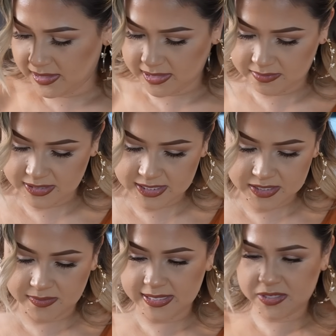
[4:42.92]
and we're just
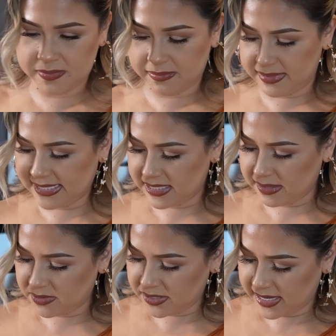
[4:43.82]
going to be mixing
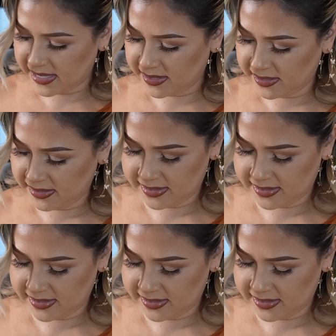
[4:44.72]
them together.